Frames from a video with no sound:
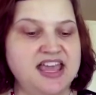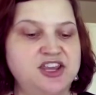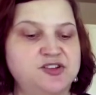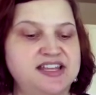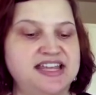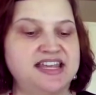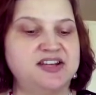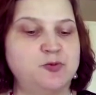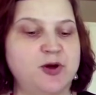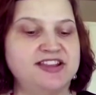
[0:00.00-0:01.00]
You'll
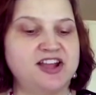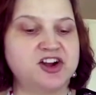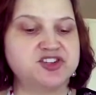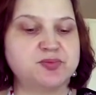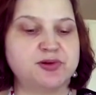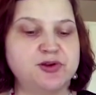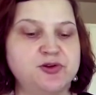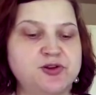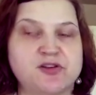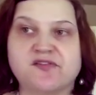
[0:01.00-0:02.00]
need one large
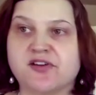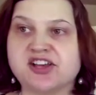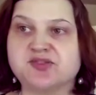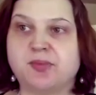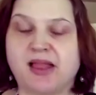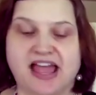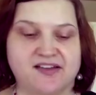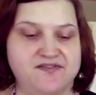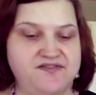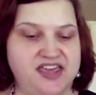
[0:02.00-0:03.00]
prune or fresh black
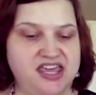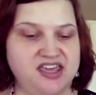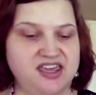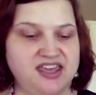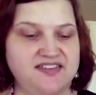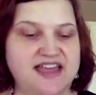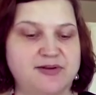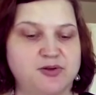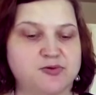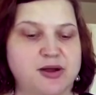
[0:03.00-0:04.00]
fig that
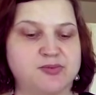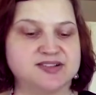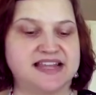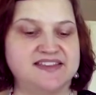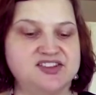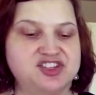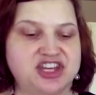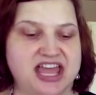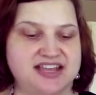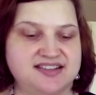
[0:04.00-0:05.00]
will represent the
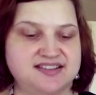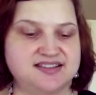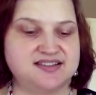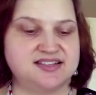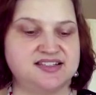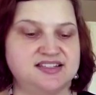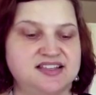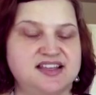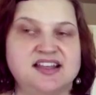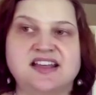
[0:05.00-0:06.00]
chest,
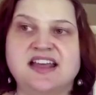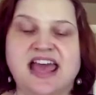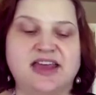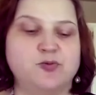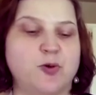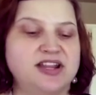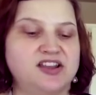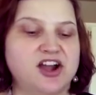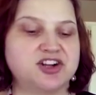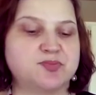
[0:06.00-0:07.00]
and one
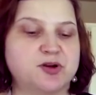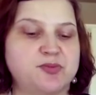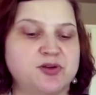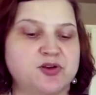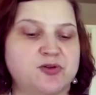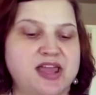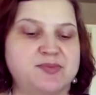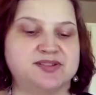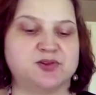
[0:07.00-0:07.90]
large purple grape